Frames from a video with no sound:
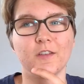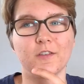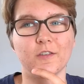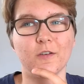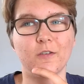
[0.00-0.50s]

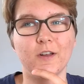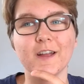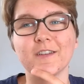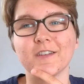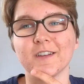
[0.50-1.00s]
So
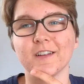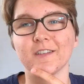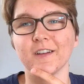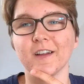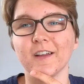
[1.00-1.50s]
later
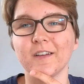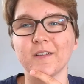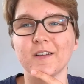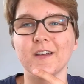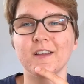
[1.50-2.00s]
that day,
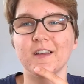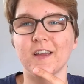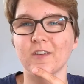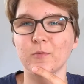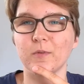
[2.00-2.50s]

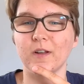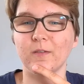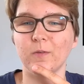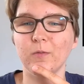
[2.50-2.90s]
he asked me like,